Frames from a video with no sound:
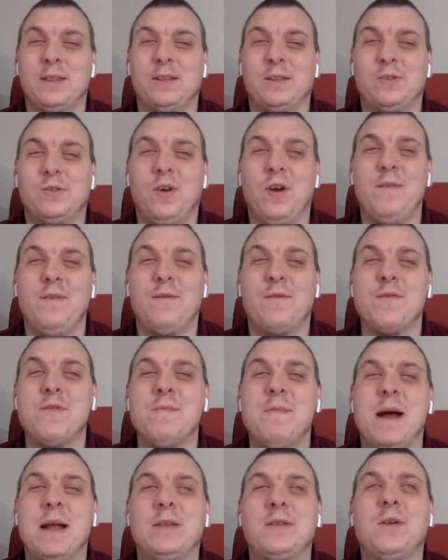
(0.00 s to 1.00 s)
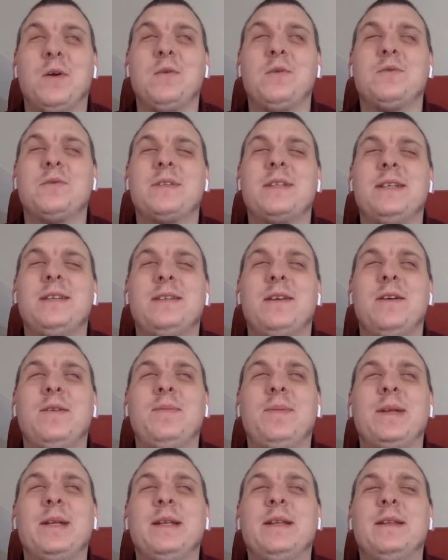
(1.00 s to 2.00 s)
drive-through McDonald's is
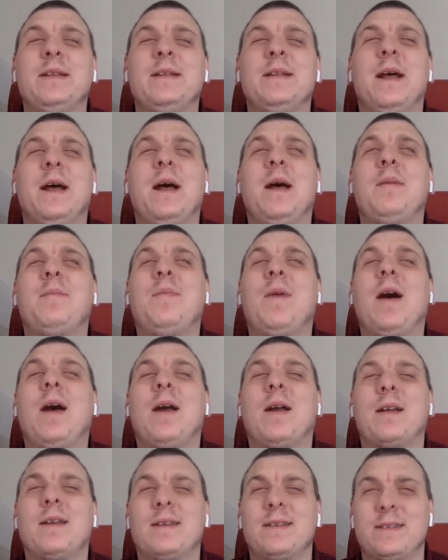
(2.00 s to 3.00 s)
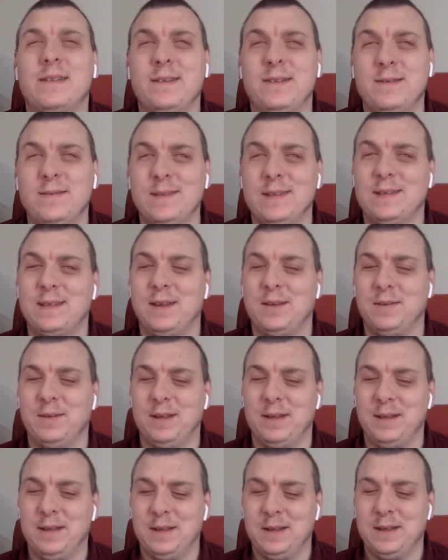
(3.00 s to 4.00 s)
opening back soon,
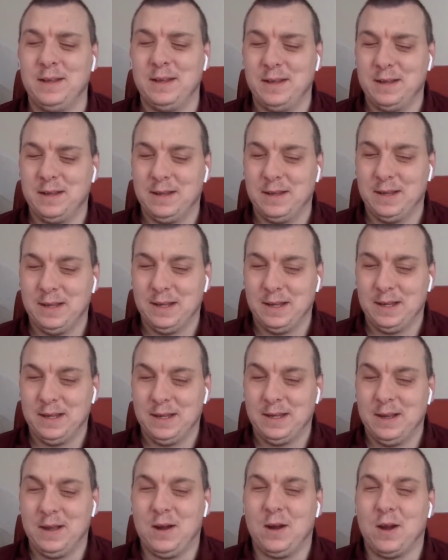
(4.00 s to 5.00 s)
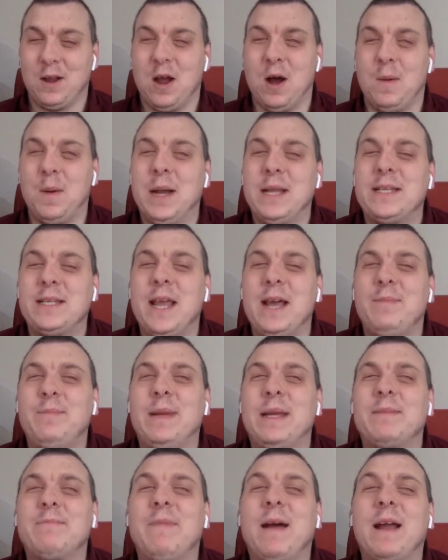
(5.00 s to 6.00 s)
so I can't wait to get a
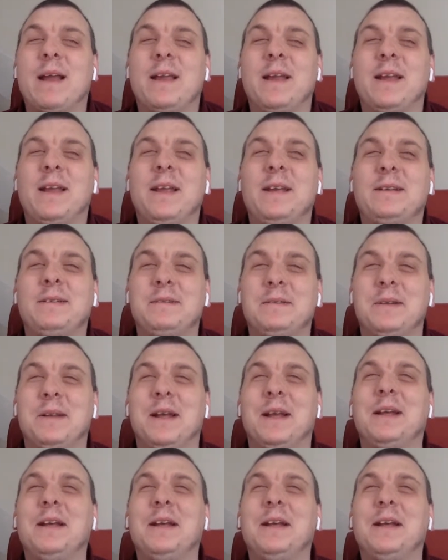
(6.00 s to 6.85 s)
Big Mac again.